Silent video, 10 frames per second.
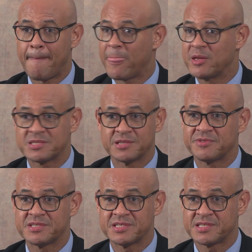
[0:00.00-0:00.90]
the
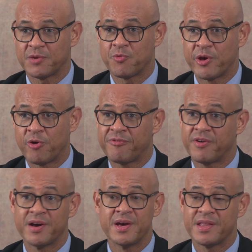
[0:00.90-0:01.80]
services that we
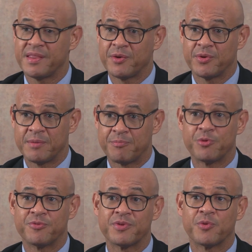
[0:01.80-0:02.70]
offer. They will
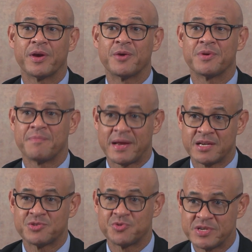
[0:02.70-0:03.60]
improve the way we
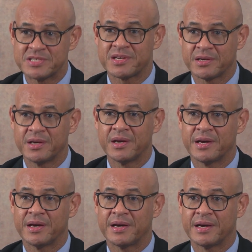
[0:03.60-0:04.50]
manage risk,
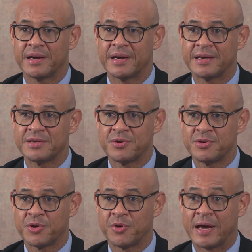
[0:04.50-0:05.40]

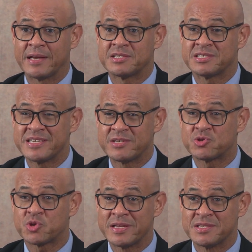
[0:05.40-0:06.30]
and see
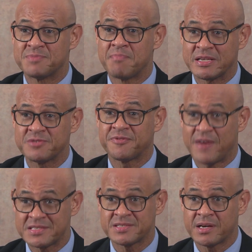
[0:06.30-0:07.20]
trends much
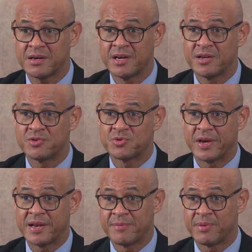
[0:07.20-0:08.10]
faster
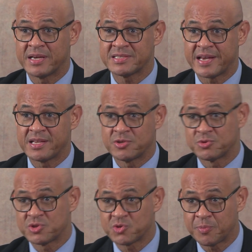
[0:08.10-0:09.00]
to enable us either
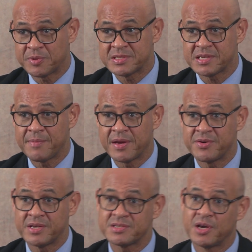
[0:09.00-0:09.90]
to stop in some
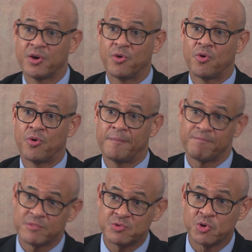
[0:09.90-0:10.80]
areas or
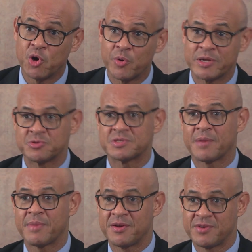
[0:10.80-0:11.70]
to go into
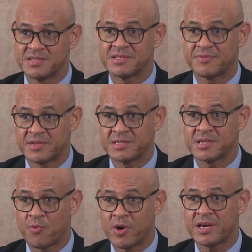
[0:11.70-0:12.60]
some areas if
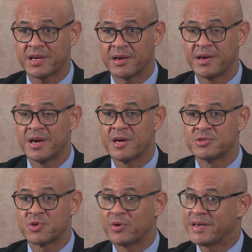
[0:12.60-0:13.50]
things are working.
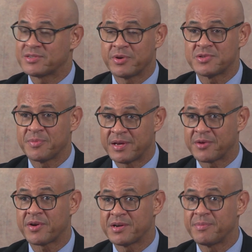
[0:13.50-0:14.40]
So it's going to be
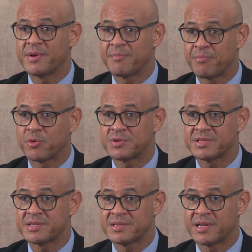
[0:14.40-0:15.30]
incredibly
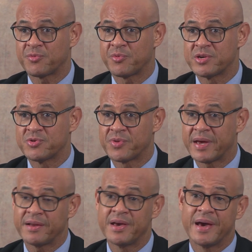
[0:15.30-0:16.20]
important that we do
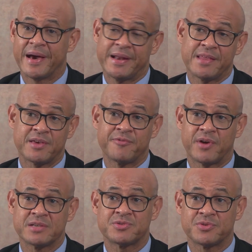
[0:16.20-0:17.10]
that. And I think
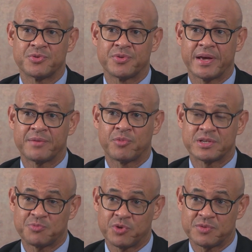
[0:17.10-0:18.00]
for us to do that,
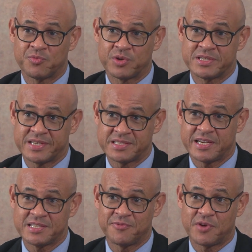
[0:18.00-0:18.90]
what is
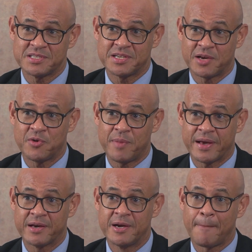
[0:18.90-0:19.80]
exciting for us in
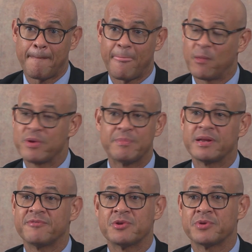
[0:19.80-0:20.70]
Ecobank, we
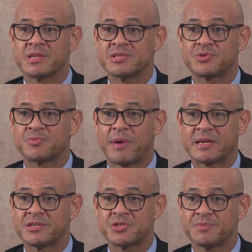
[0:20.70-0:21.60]
believe in doing this through
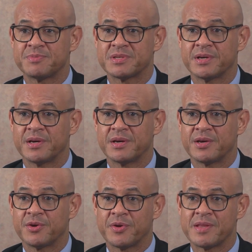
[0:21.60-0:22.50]
partnerships.
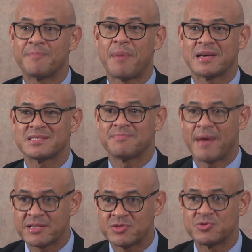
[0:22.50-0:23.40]
In the past,
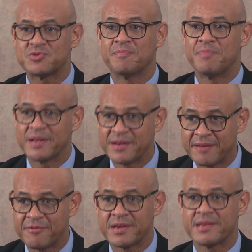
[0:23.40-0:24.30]
banks used to build
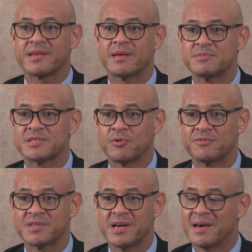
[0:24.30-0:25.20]
everything
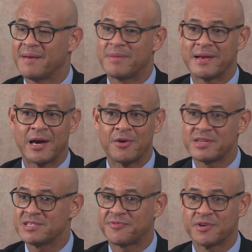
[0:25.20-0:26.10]
themselves. But now
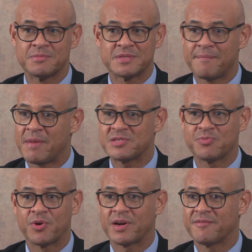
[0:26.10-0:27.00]
these firms are much
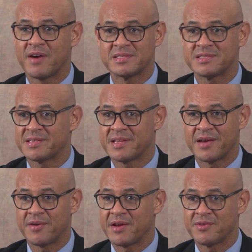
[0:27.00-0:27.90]
more advanced in
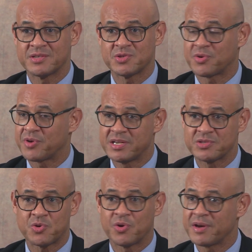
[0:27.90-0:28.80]
their area. So
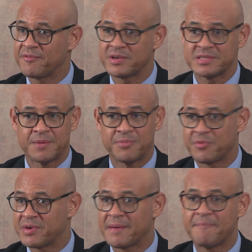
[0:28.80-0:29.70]
credit scoring, for example,
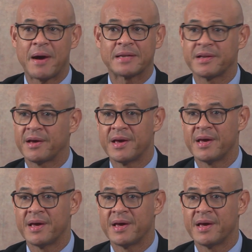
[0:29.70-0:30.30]
we can partner.